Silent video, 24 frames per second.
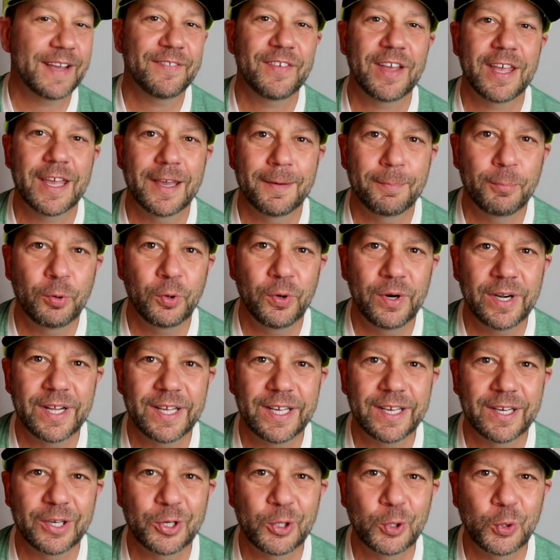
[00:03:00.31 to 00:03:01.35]
have a
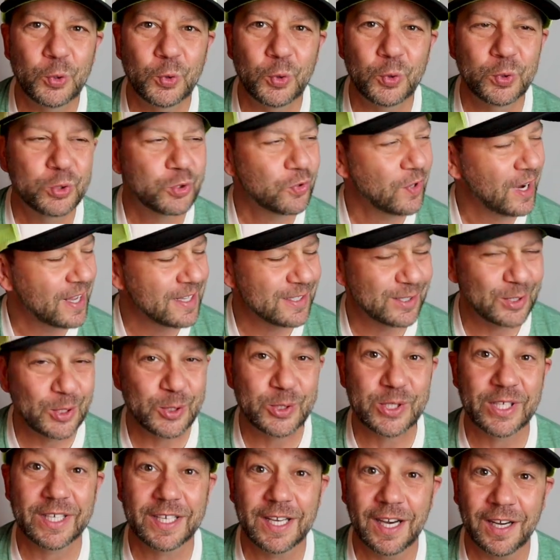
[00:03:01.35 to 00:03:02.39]
pretty cool
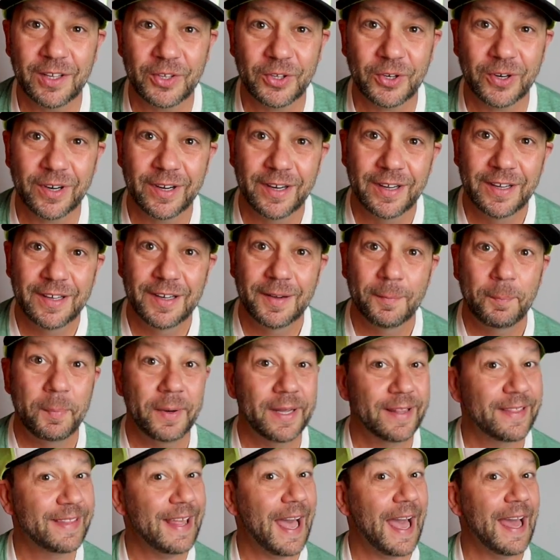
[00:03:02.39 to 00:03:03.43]
translucent color,
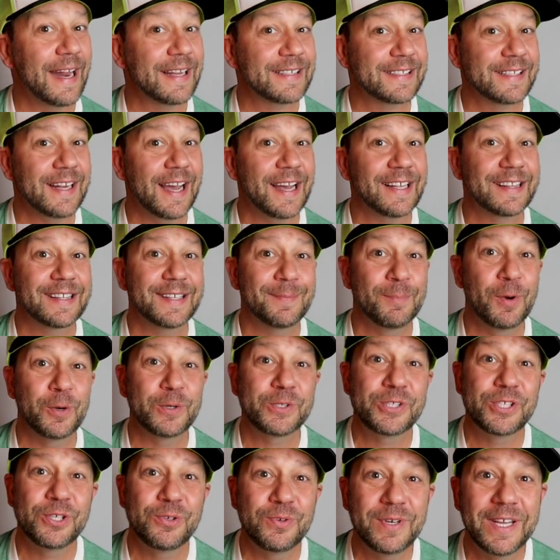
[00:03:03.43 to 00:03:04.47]
but that is not the
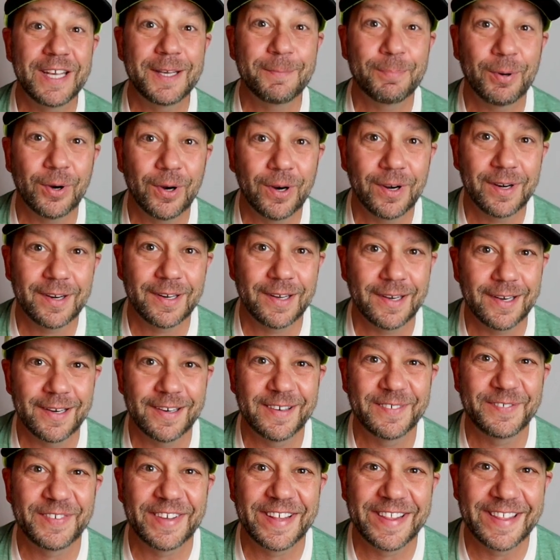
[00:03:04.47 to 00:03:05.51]
most unique part
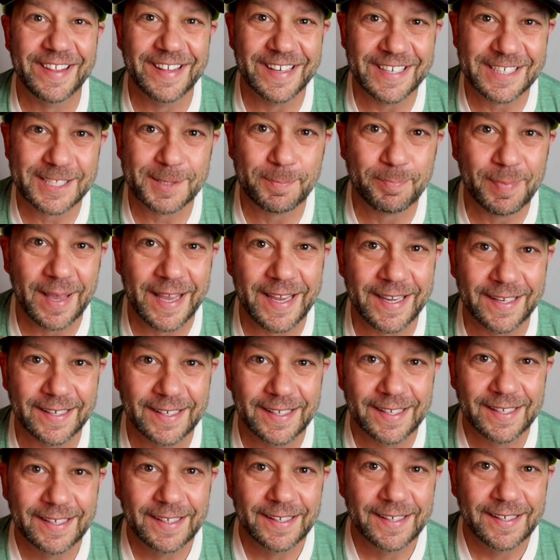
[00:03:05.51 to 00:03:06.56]
of this bait.
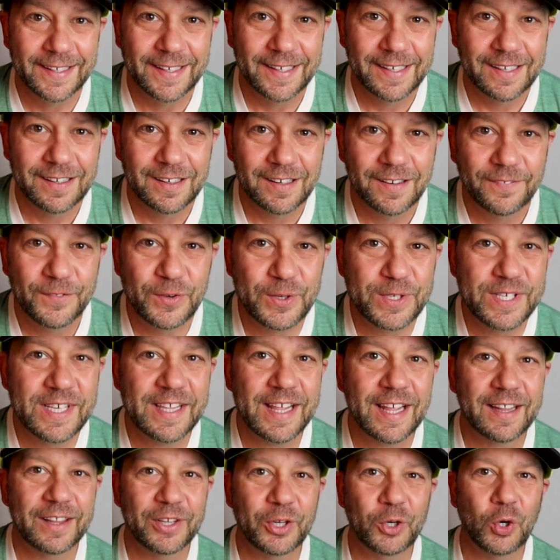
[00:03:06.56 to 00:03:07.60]
If you see
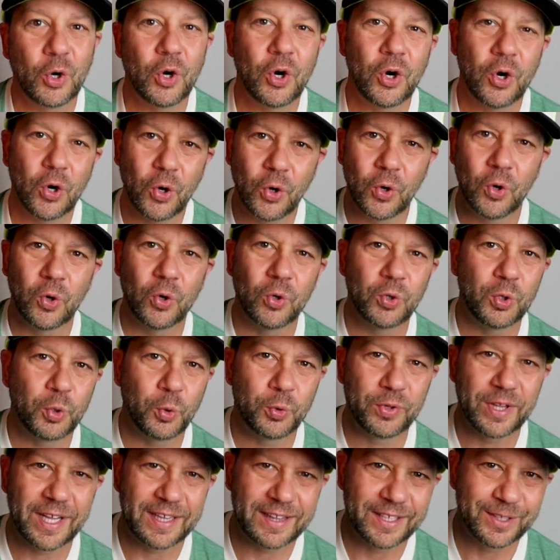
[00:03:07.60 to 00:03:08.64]
that little hole
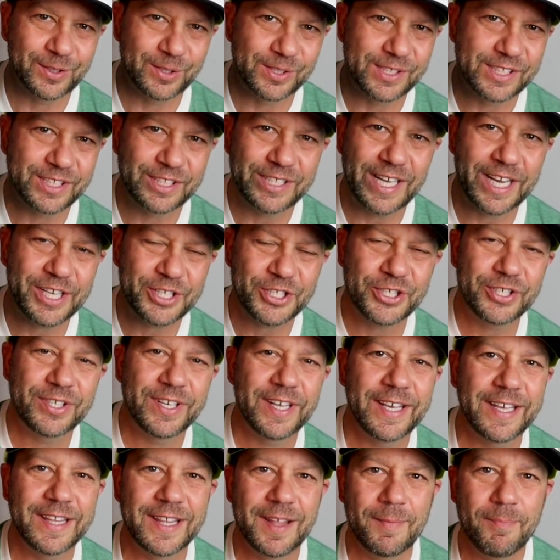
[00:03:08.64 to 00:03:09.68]
or that little section
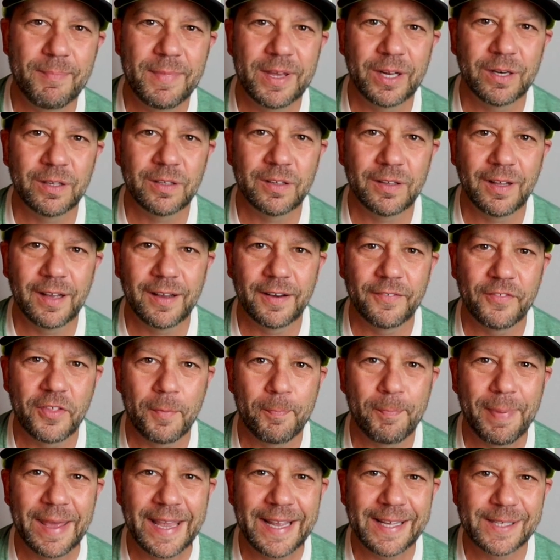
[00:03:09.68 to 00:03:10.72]
in the middle of the
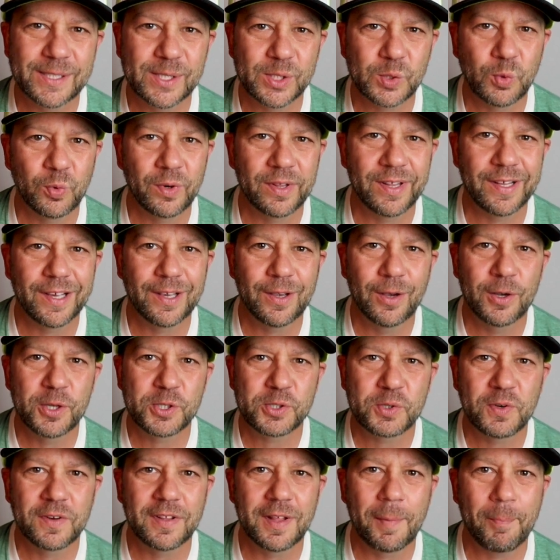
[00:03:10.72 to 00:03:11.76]
bait, sort of that
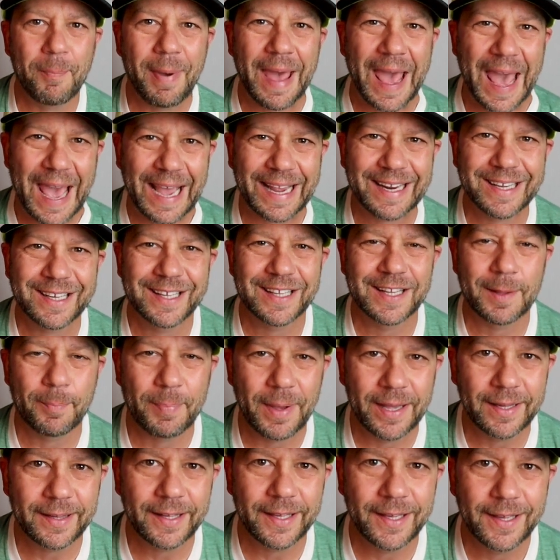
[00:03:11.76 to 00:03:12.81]
goes through the back to the
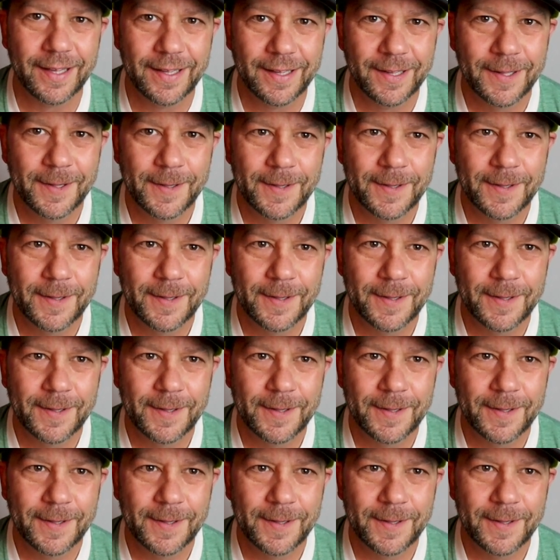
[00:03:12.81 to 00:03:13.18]
belly,